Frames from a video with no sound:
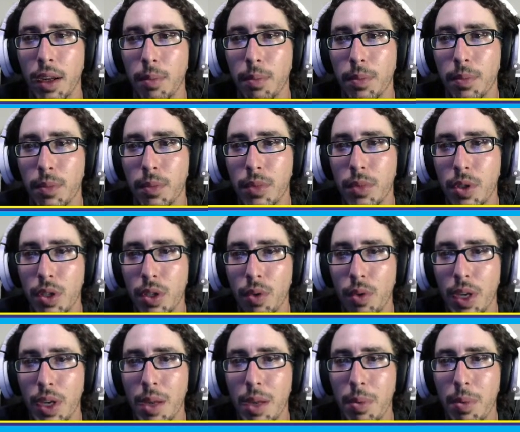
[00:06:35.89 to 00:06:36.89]
So keep an
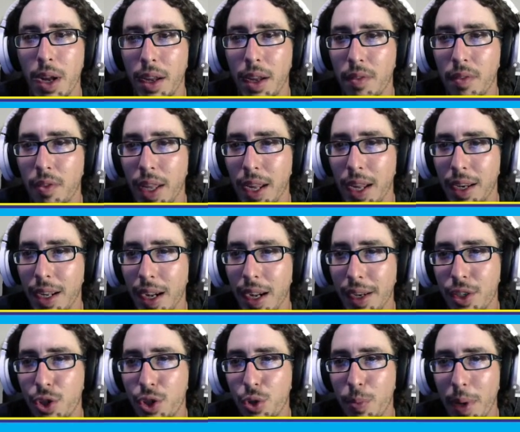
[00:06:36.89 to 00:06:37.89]
eye out for that.
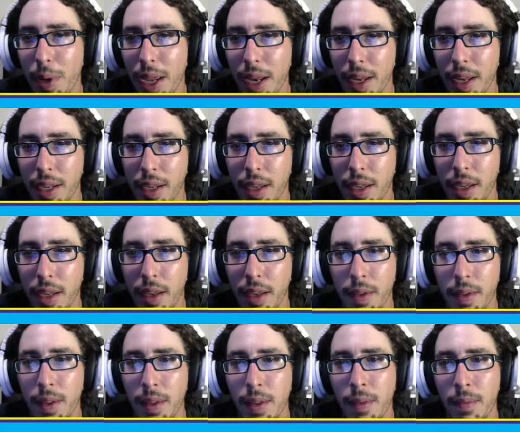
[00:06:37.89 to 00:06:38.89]
Kaiju Panic
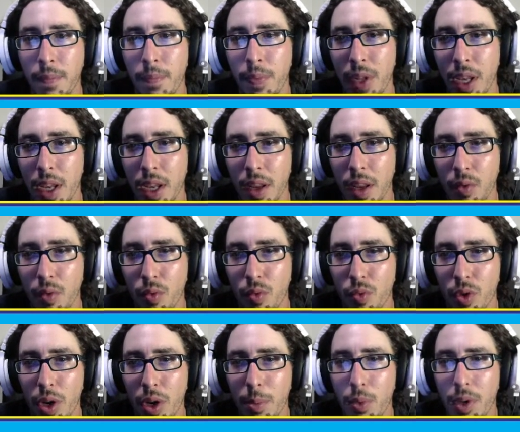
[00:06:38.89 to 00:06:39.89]
and
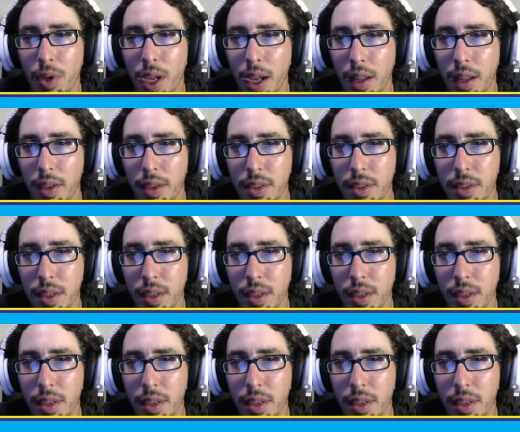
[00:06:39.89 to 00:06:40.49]
Rebel Galaxy.